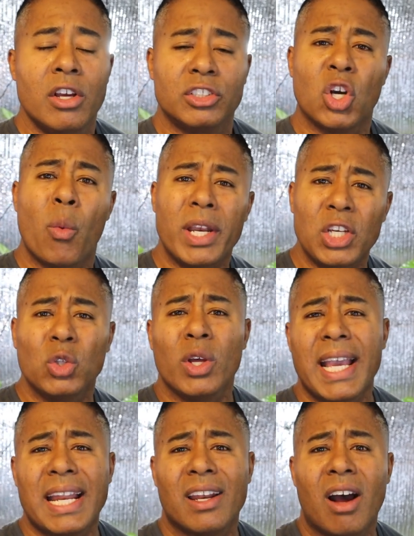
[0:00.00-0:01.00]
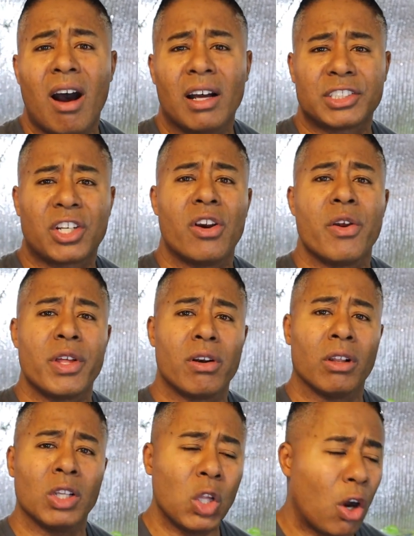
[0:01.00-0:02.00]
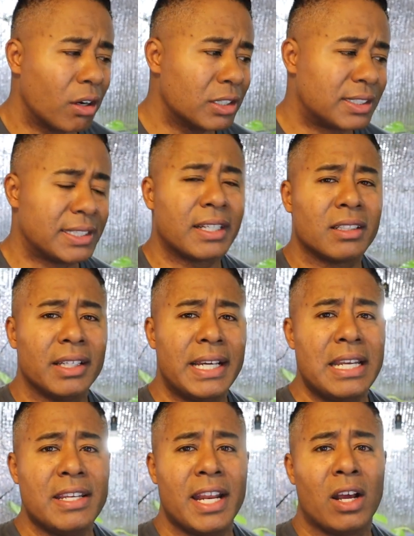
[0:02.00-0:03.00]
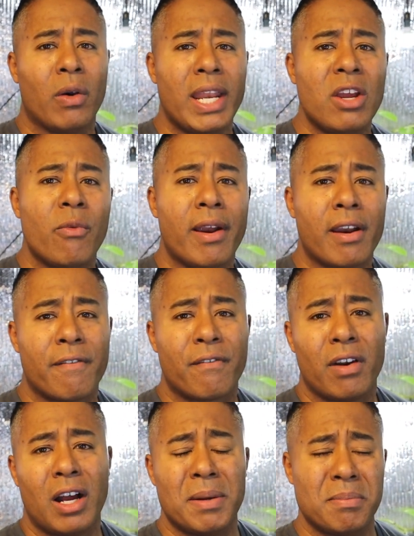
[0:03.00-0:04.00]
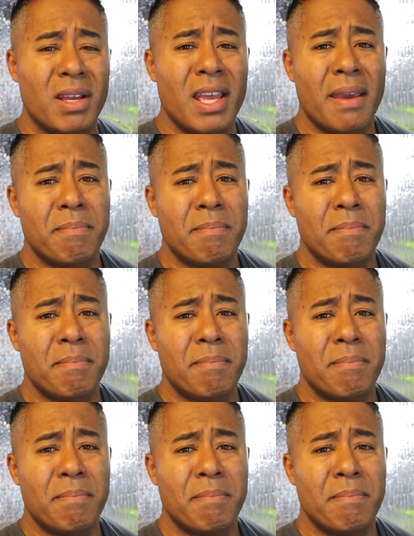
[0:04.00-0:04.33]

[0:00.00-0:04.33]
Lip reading: So when you look at an Oscar, they're a large cichlid, you know, anywhere from